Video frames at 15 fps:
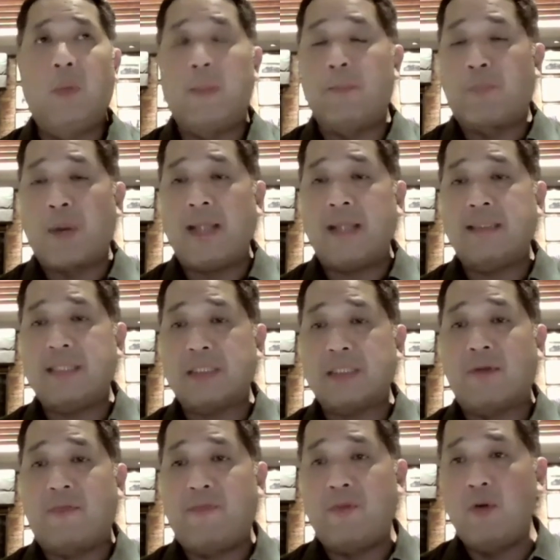prices
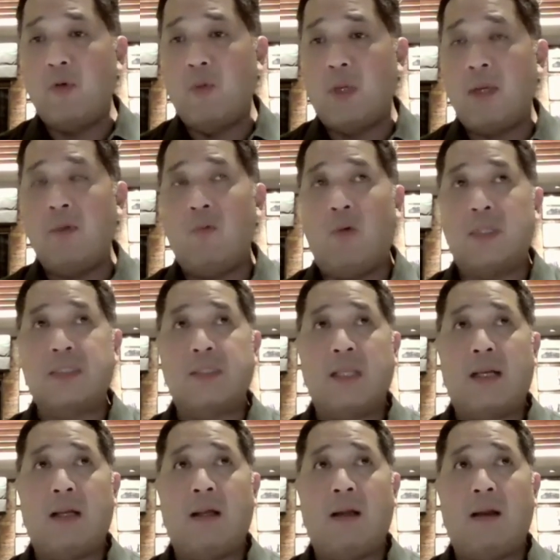of fuel was
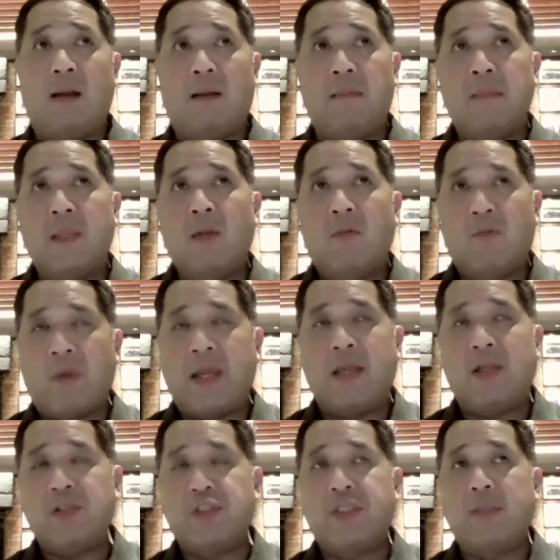
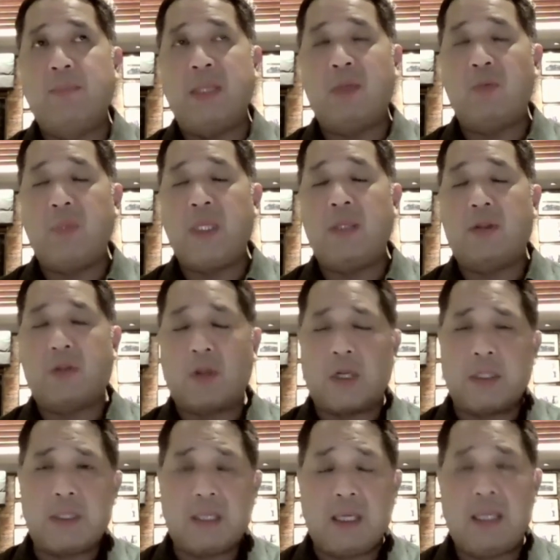ranged between
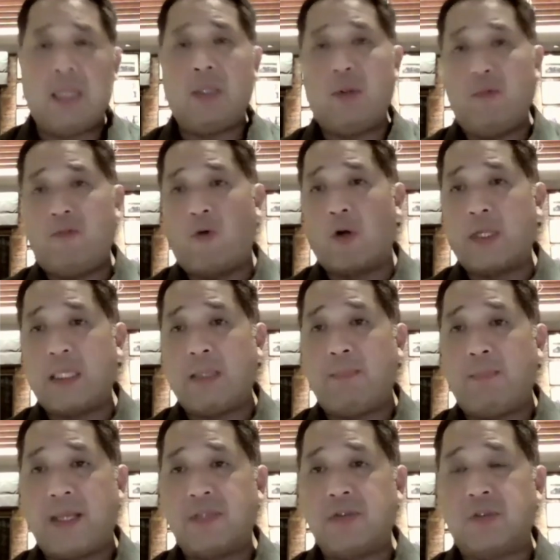38 to 40
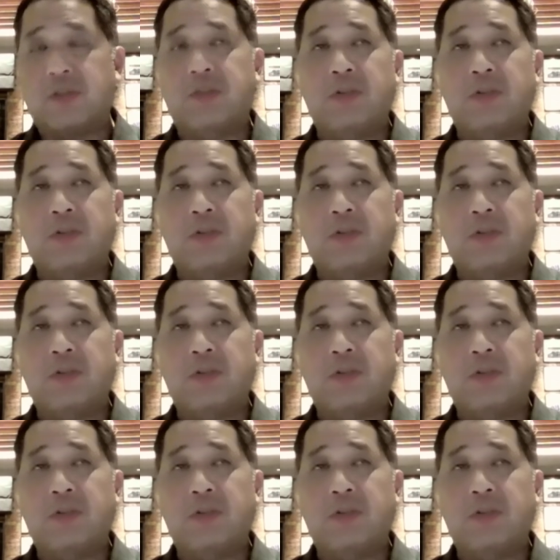pesos.